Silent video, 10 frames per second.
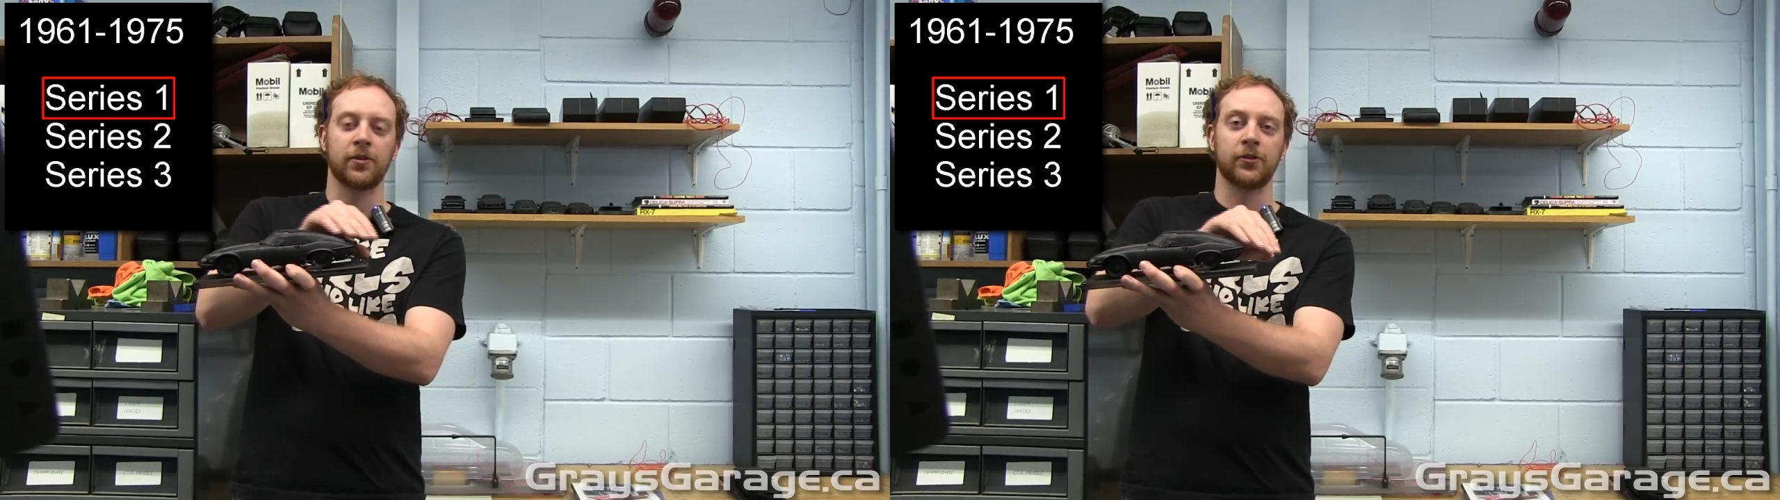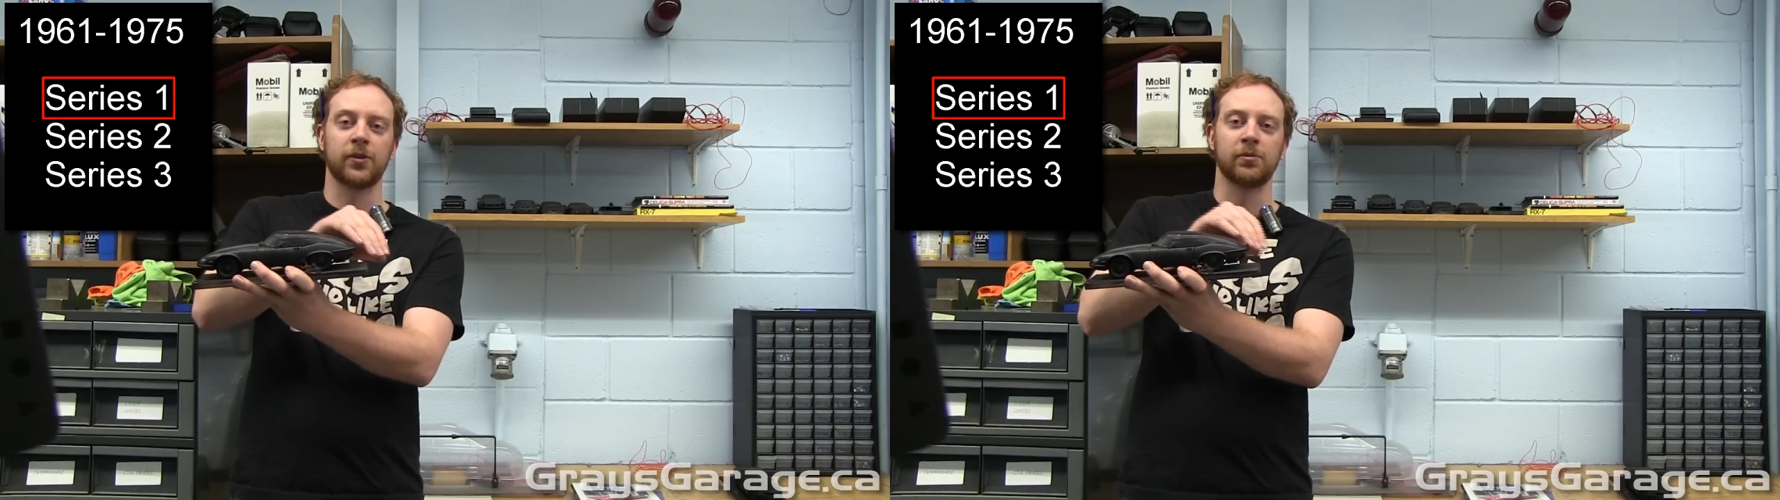
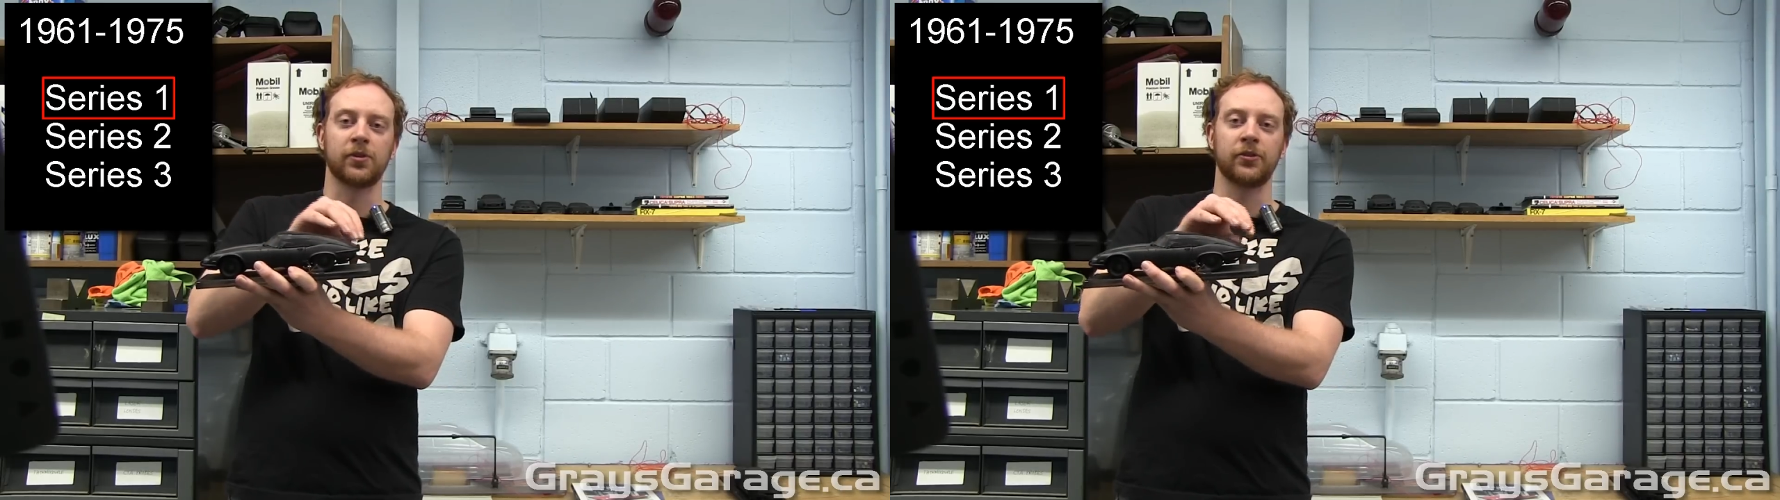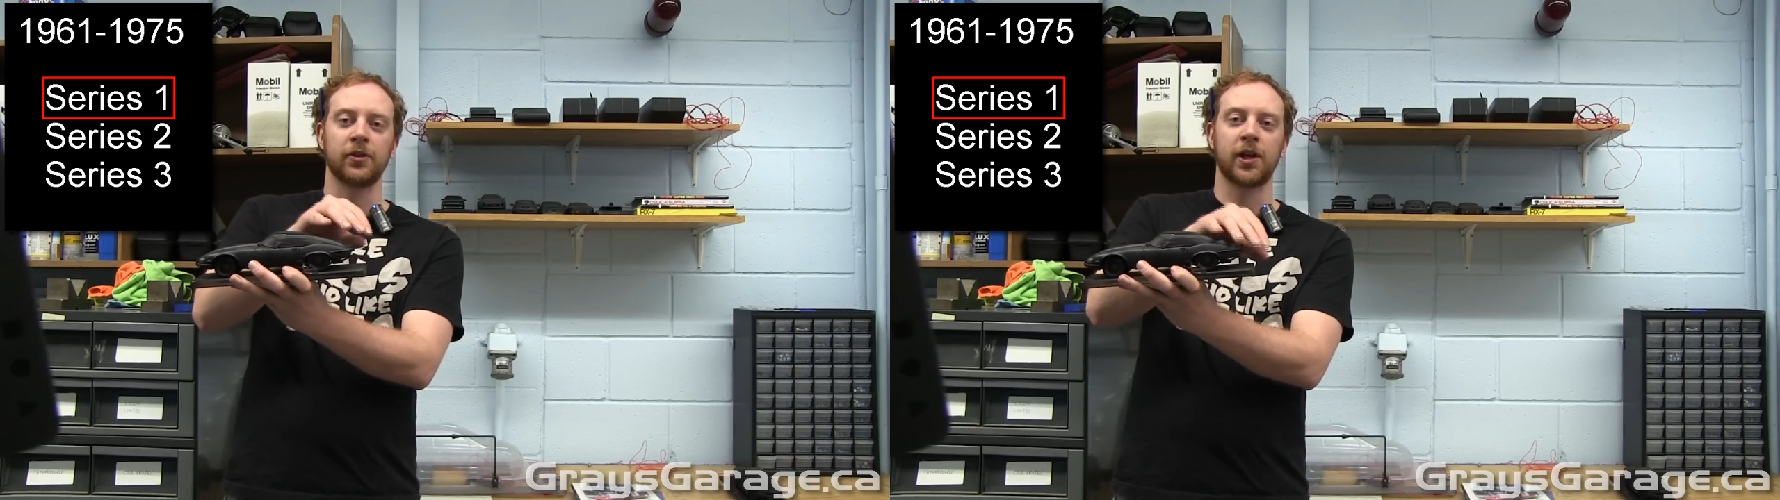that there's some
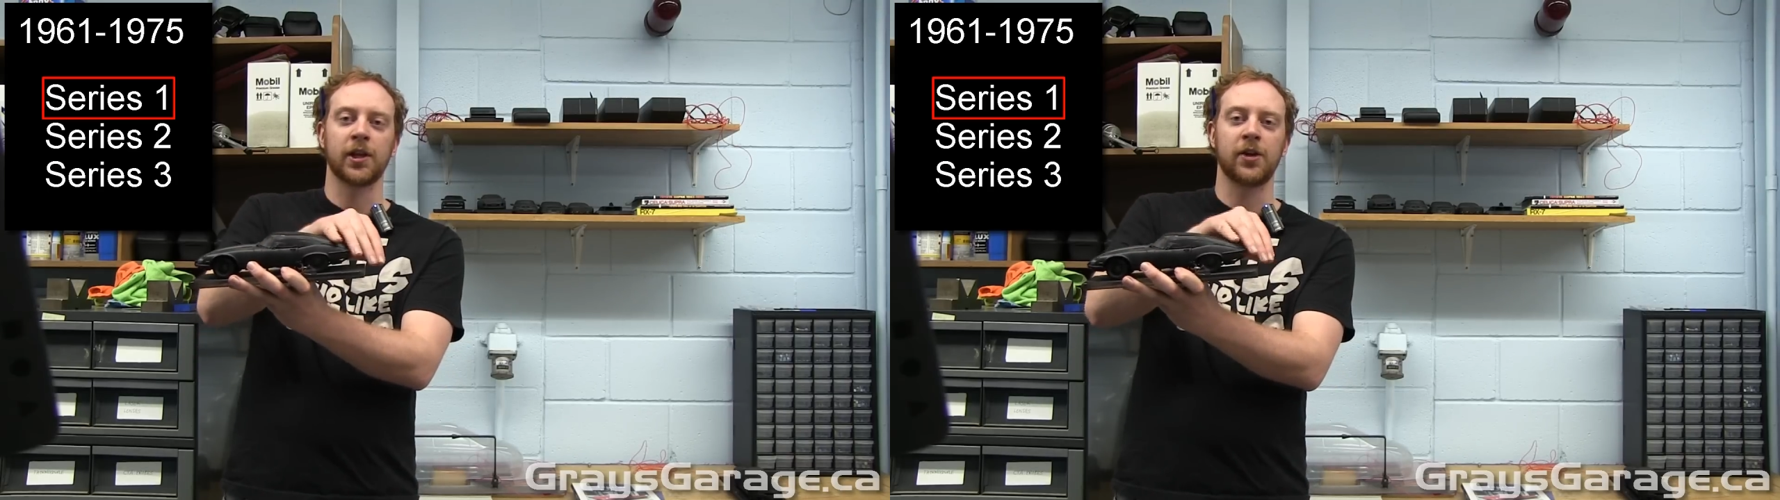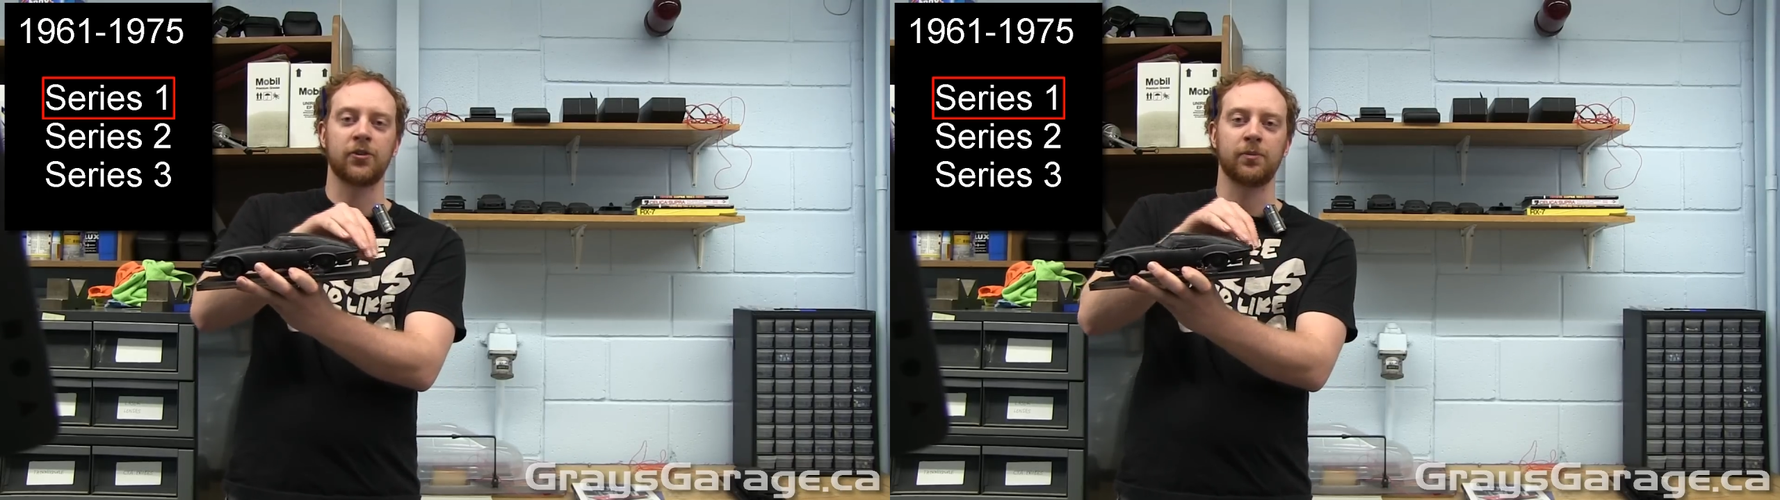
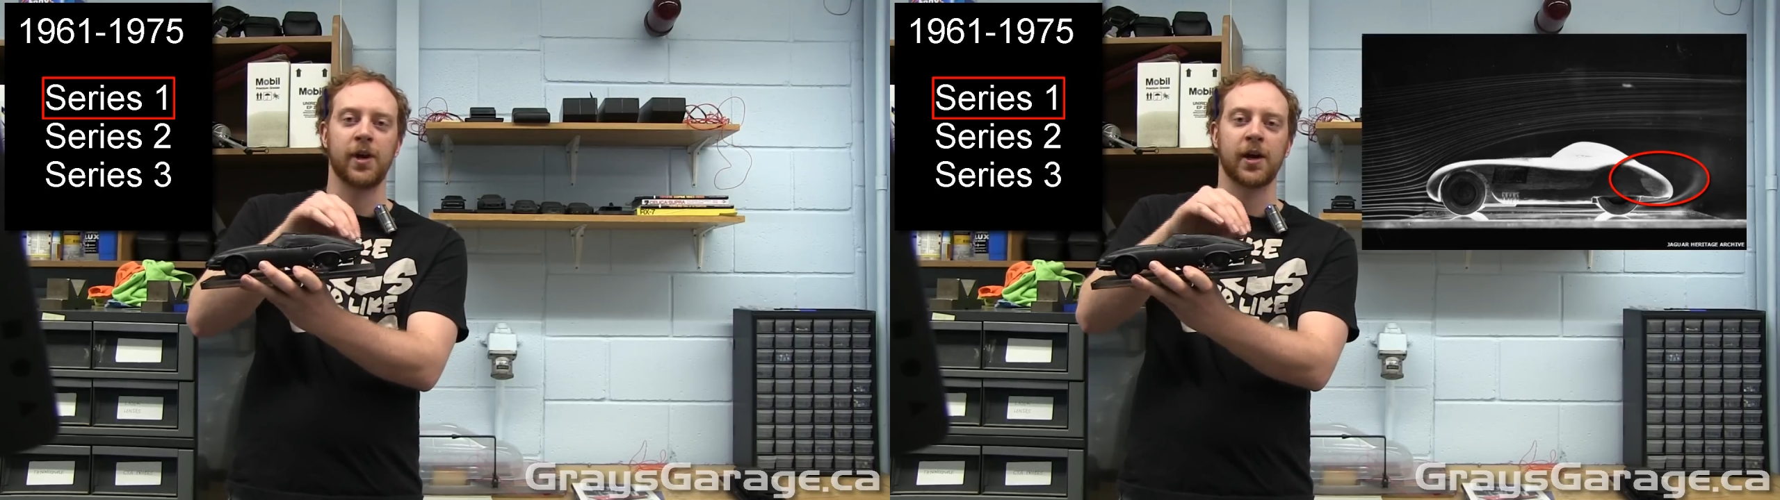recirculation